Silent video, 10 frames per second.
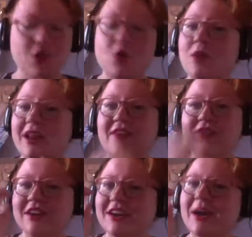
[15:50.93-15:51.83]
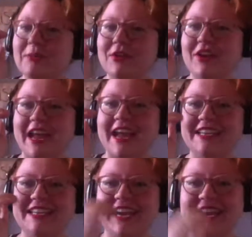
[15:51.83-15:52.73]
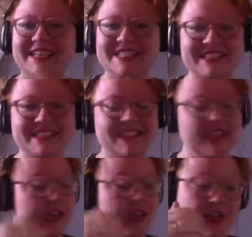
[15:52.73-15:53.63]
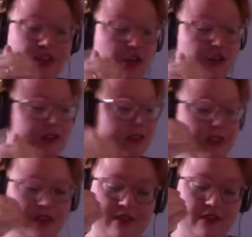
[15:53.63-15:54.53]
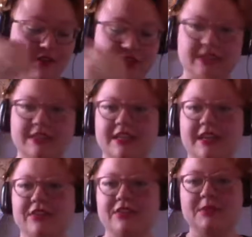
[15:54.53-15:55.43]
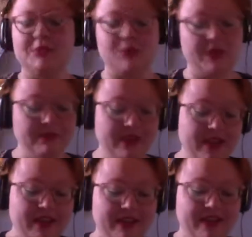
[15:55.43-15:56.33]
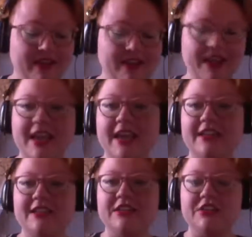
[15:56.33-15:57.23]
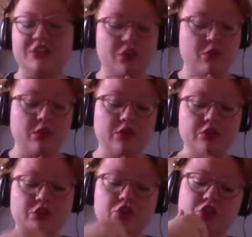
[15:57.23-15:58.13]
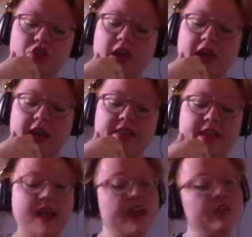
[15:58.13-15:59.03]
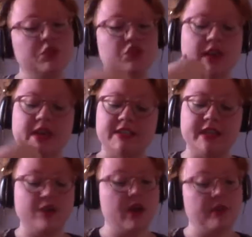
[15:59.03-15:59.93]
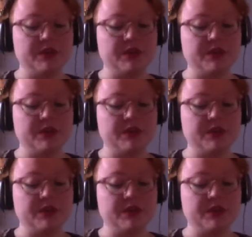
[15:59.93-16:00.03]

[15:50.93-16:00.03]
Whatever, cup your hand, guys and girls, and those undecided, those in between. And so we'll try that, and we'll try it down up